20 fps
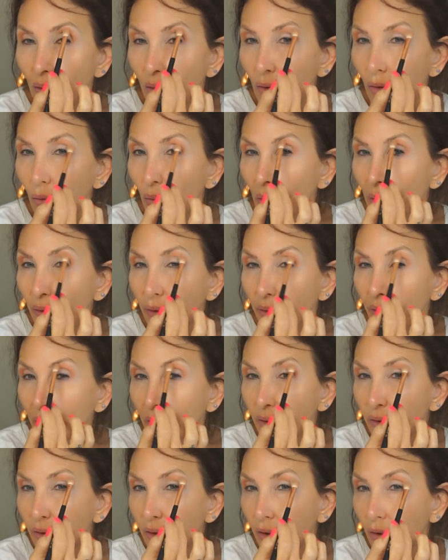Oh, well, I
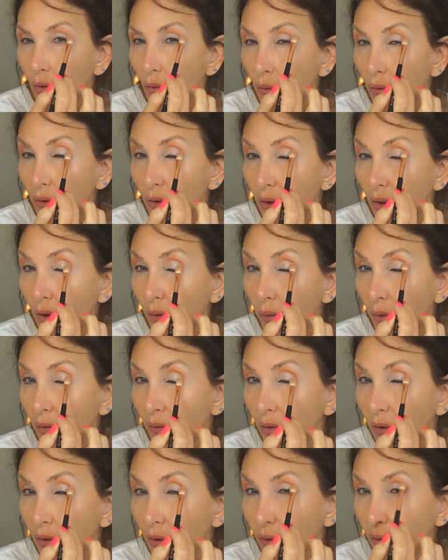can't tell you what the name
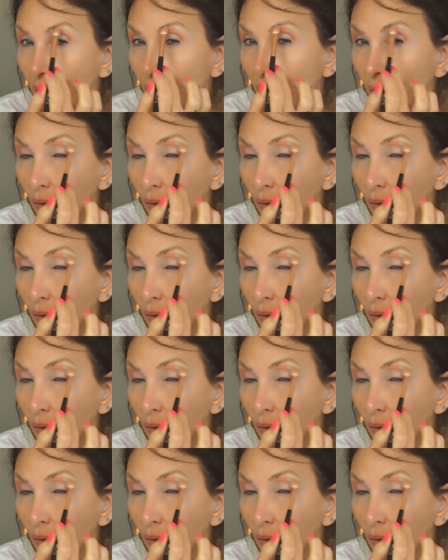of it is.